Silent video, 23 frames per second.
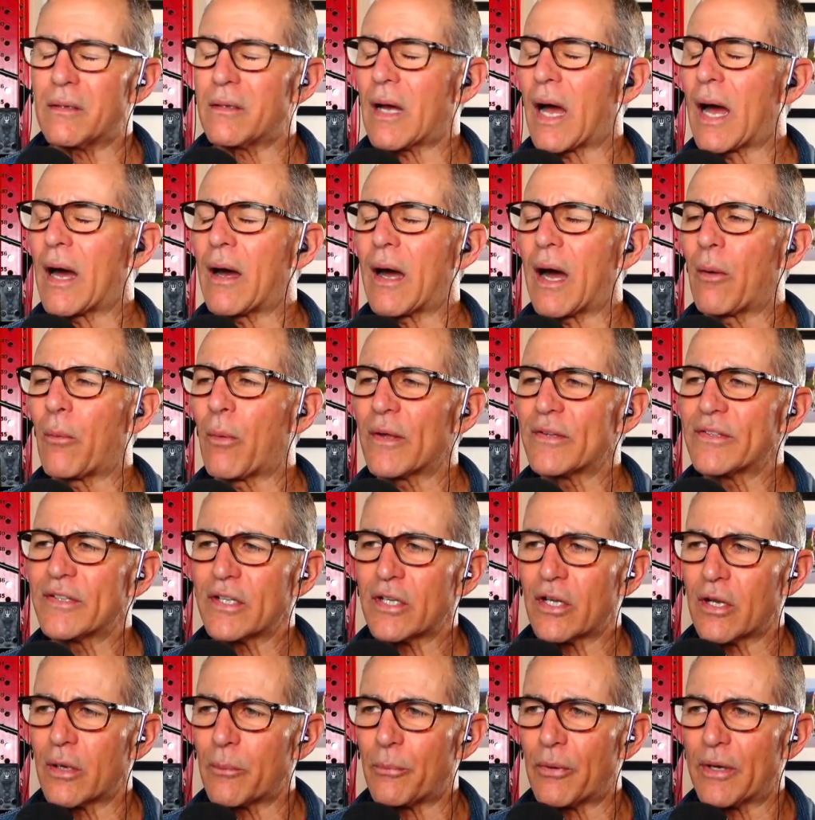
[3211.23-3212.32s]
I, I wasn't
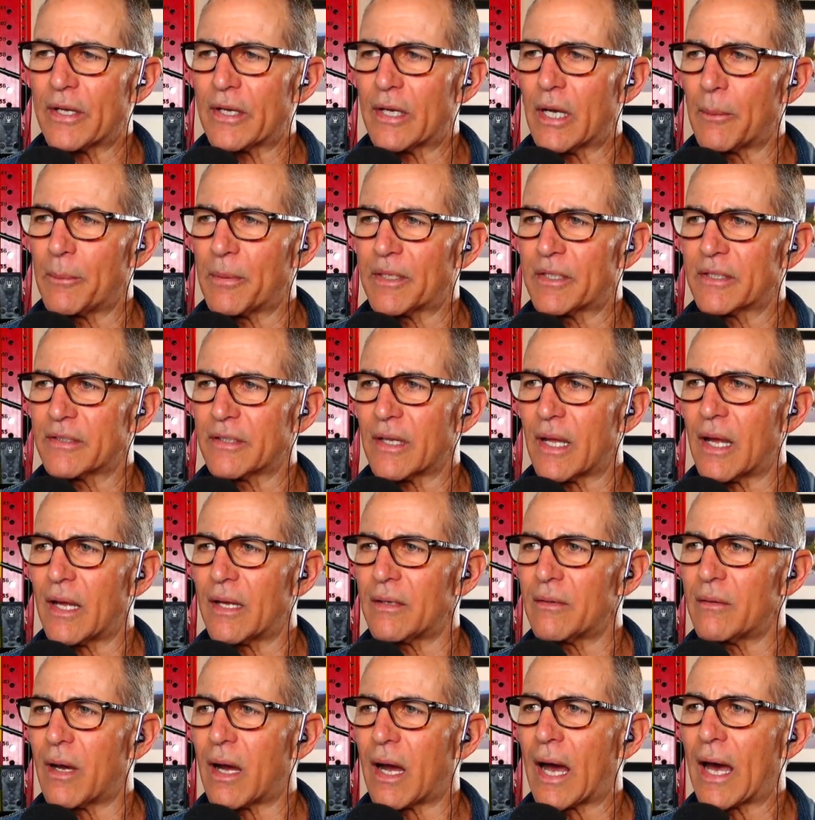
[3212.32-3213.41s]
going to bring it up because I,
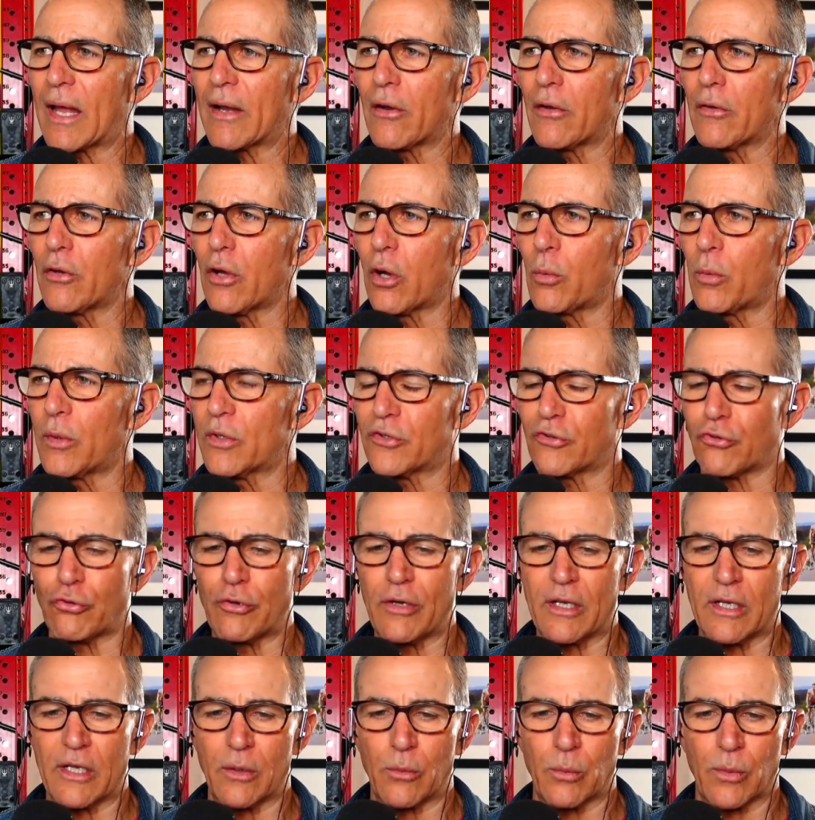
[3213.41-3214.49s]
I don't know what's
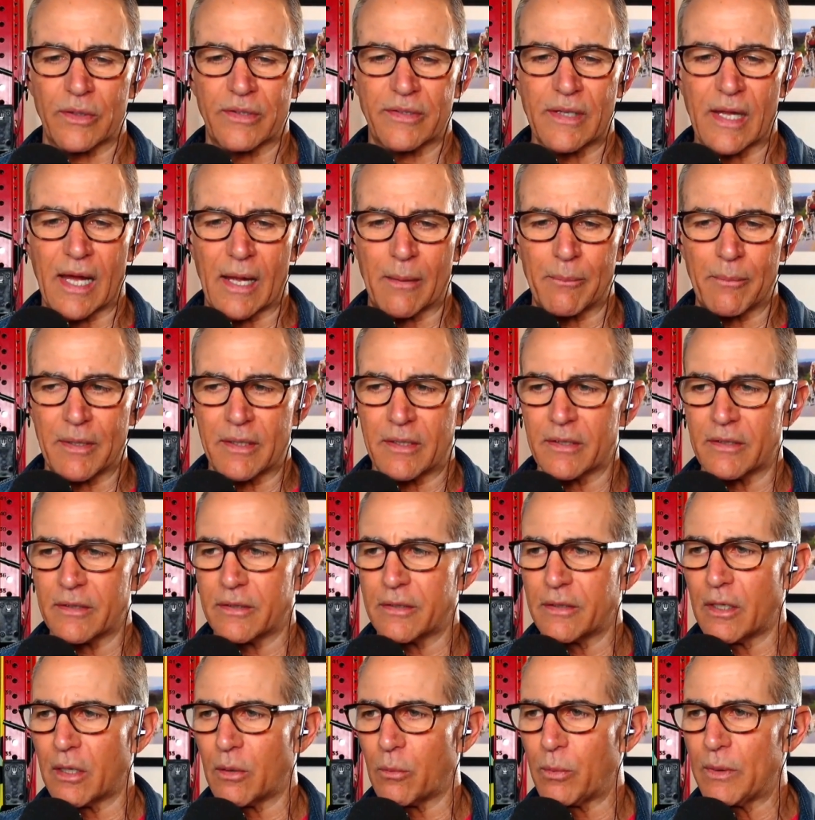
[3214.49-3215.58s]
real and what's not, because,
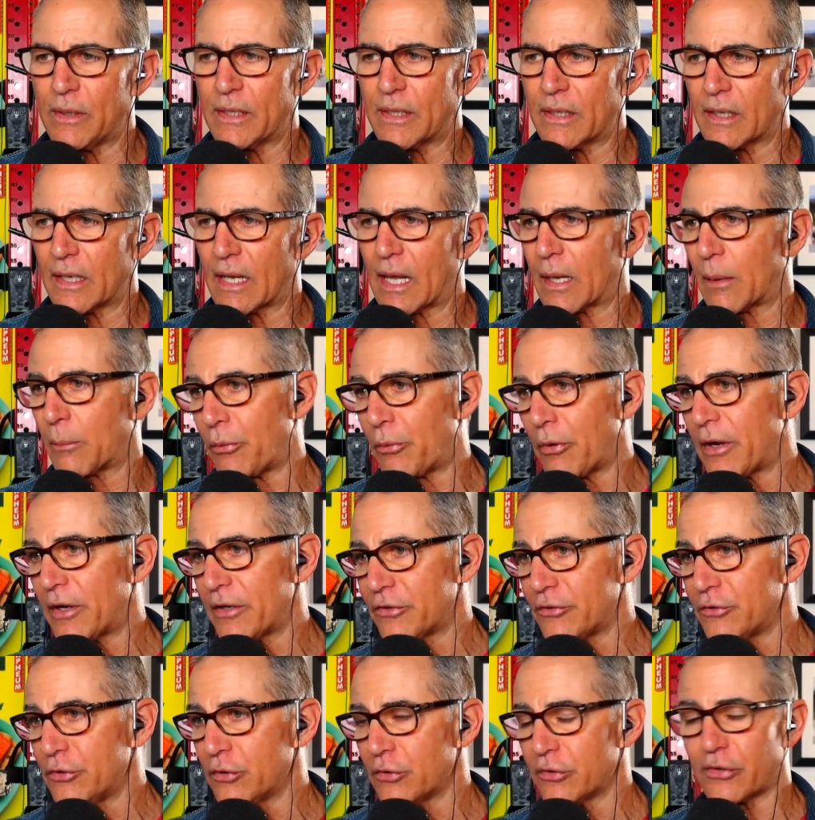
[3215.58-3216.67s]
you know, we get a lot of
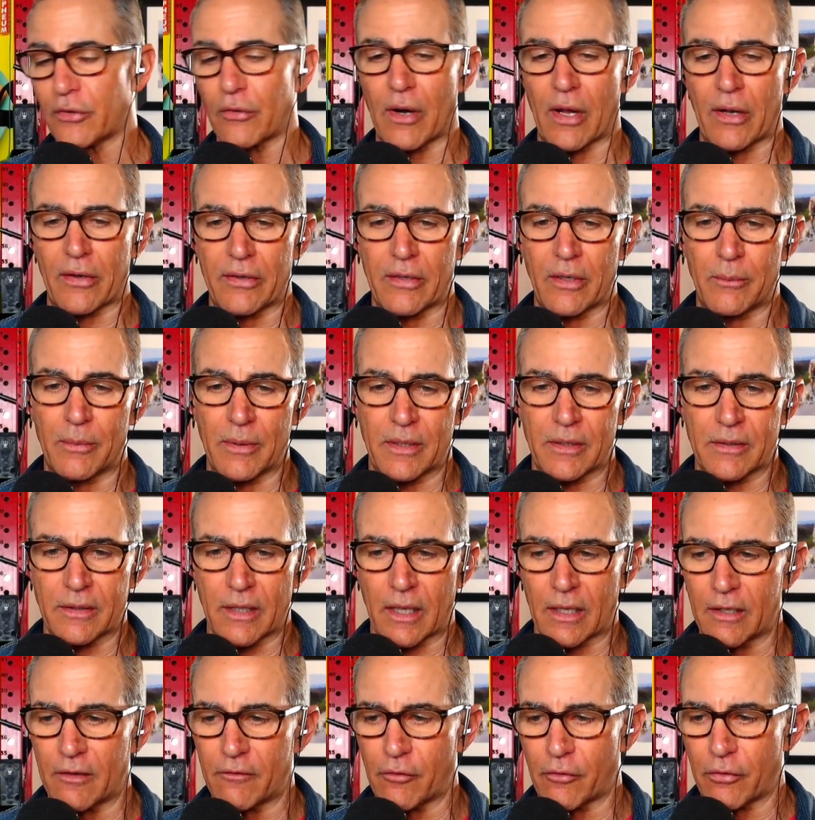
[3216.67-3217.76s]
British news around here because
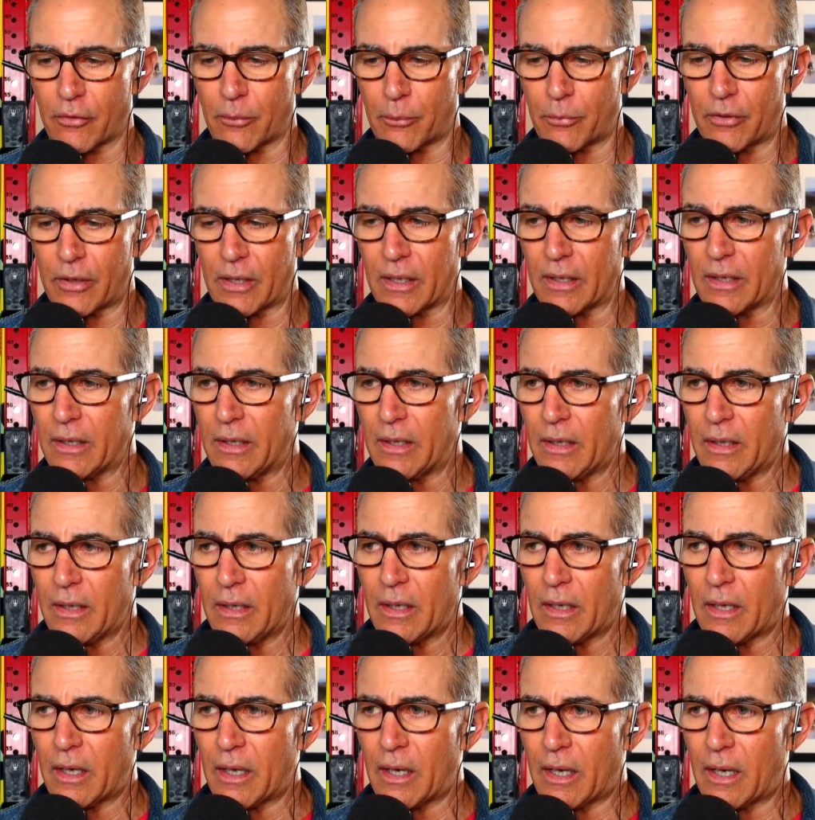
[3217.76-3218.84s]
I live with a Brit.
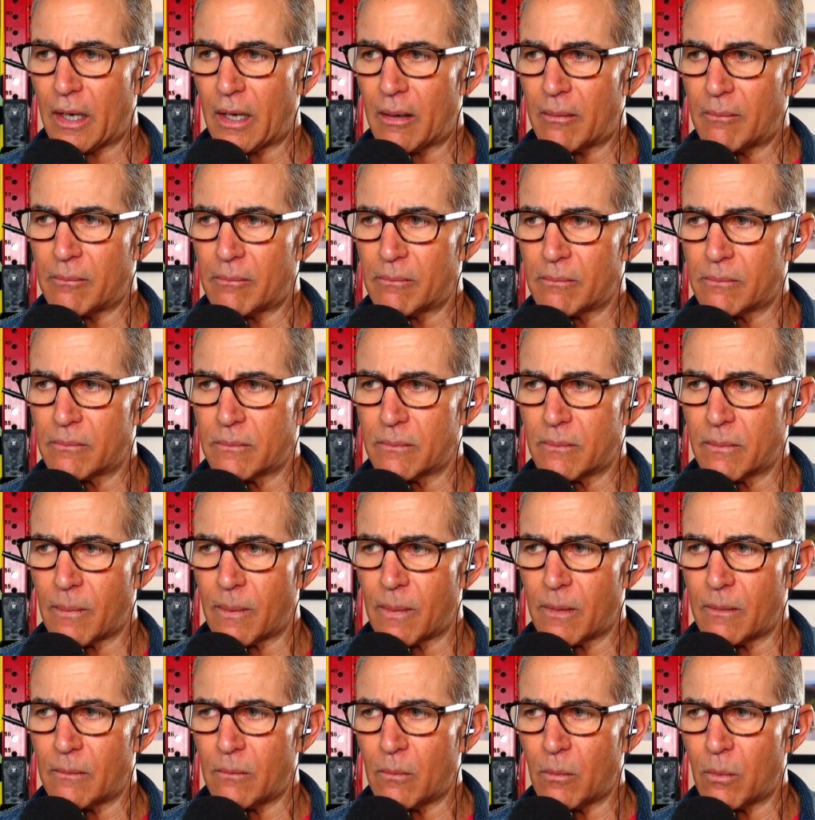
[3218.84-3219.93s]
Um,
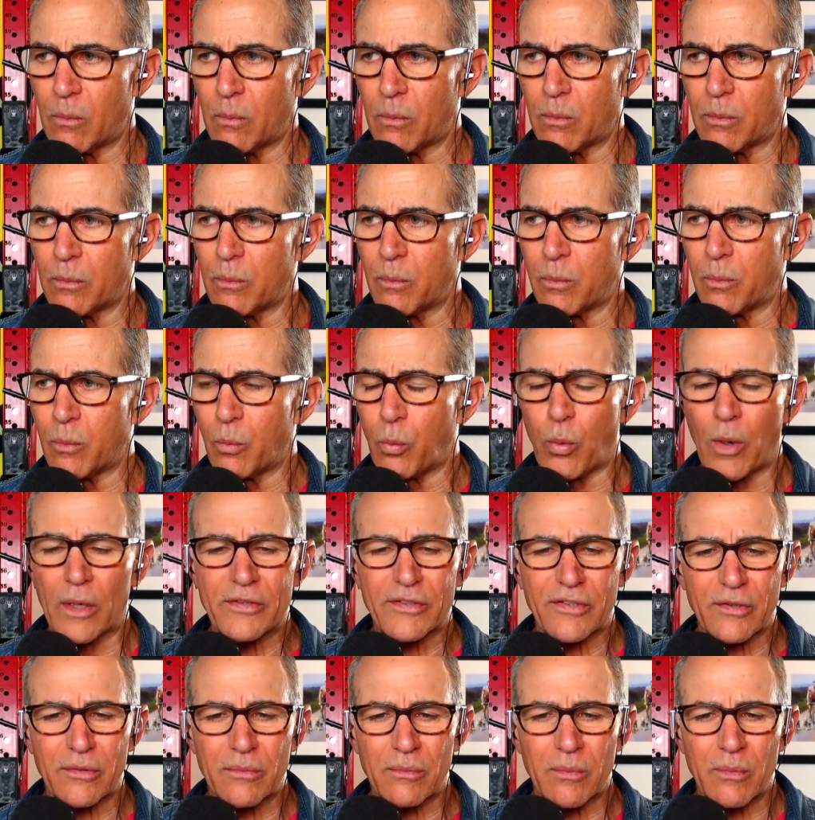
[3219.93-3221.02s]

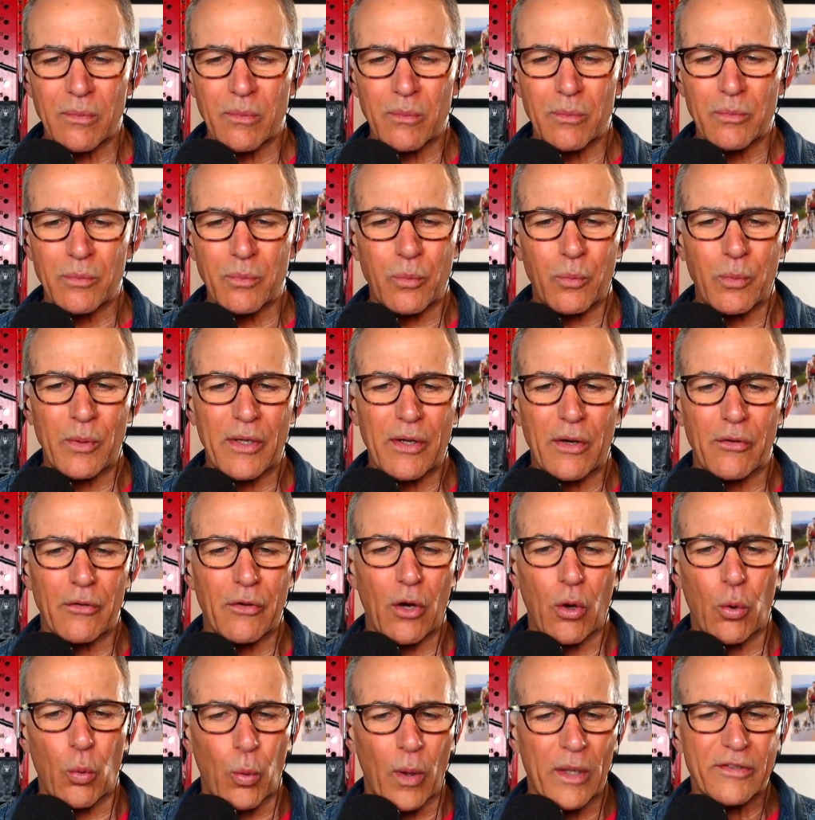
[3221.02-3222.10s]
what's We don't
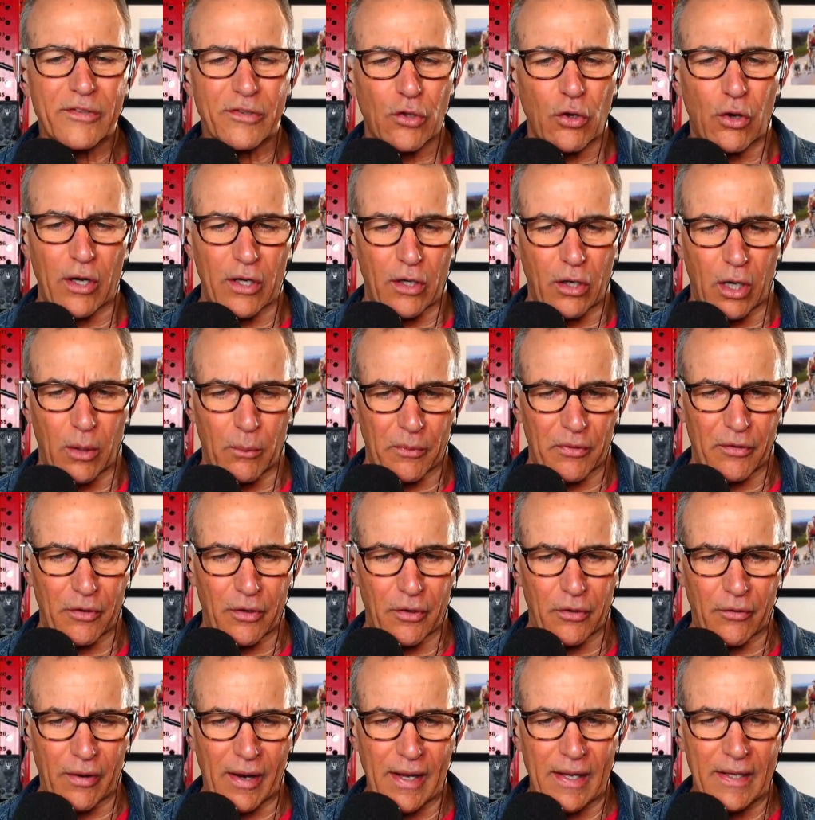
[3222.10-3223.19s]
know what's going on with
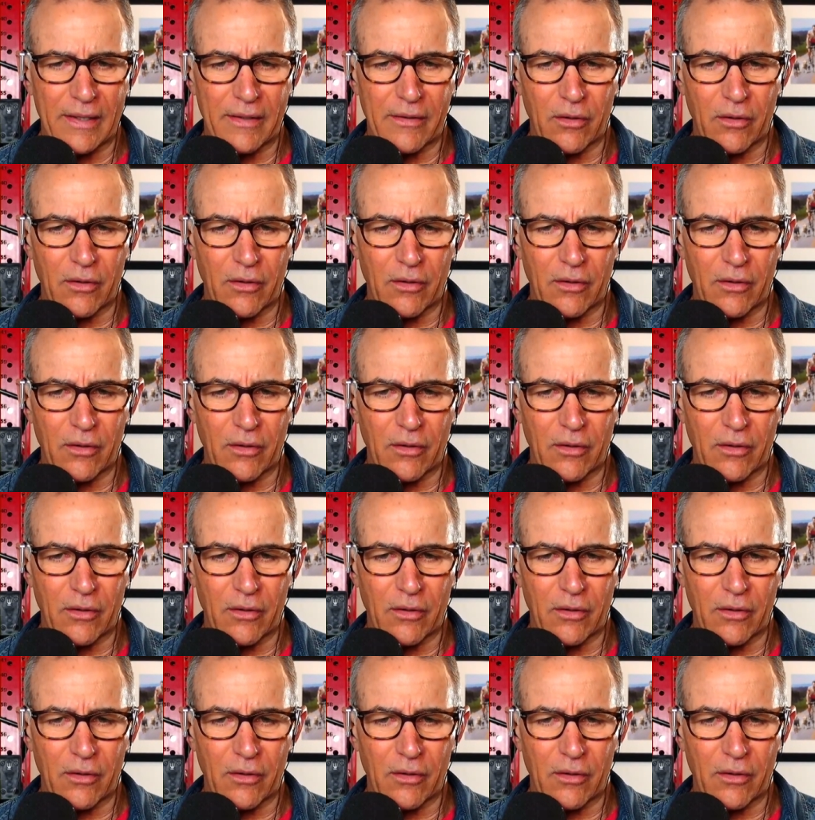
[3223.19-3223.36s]
her, right?